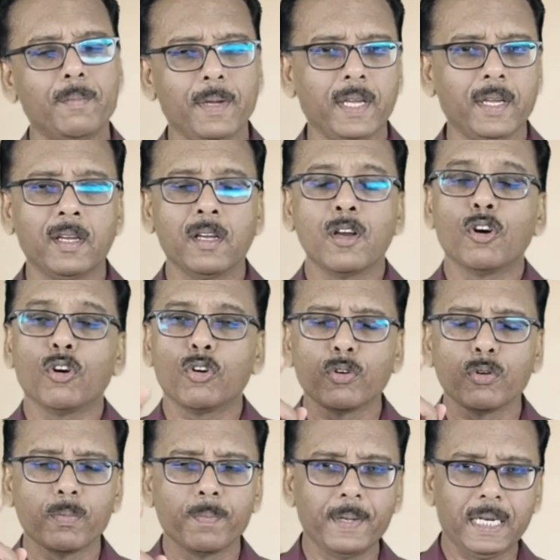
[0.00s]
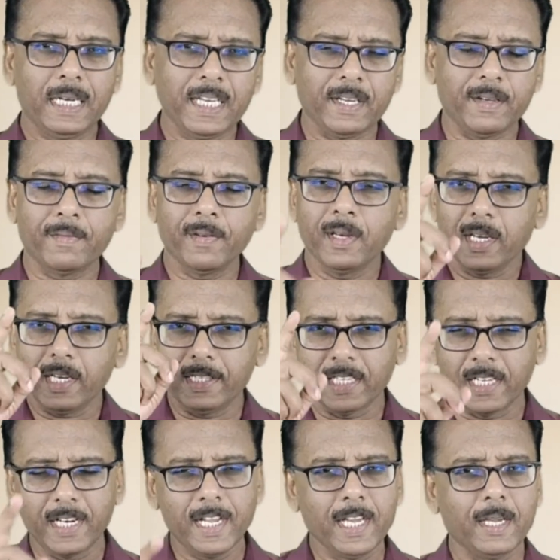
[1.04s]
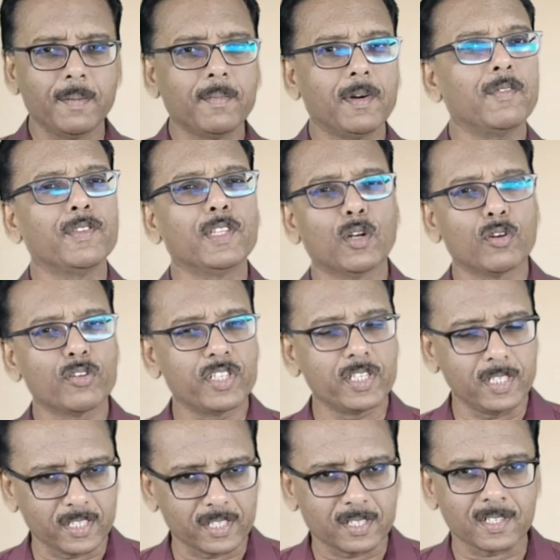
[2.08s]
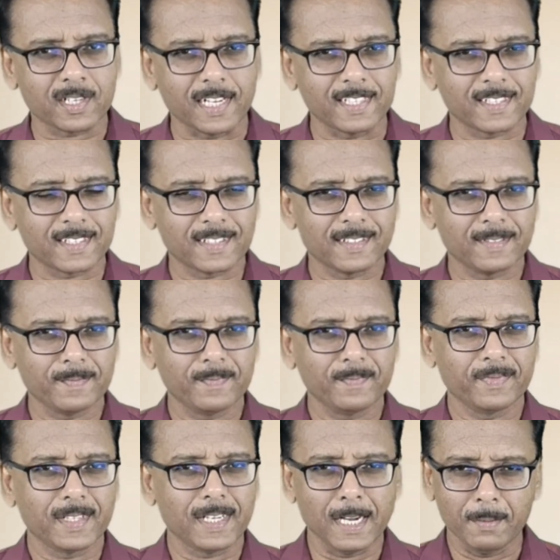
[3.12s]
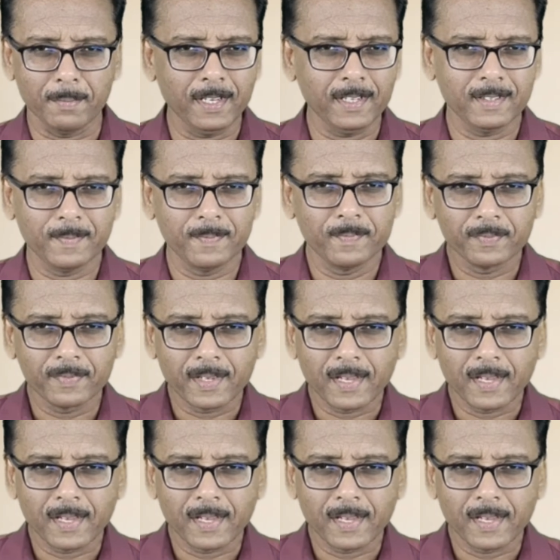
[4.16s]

me who believe in the name of the Lord Jesus Christ. Amen.